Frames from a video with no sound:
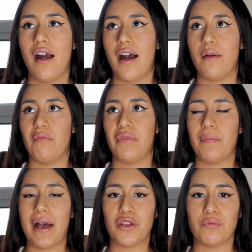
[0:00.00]
The
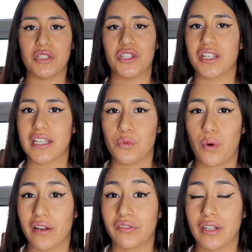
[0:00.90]
Man Who Mistook His
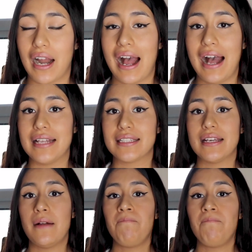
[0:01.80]
Wife for a Hat.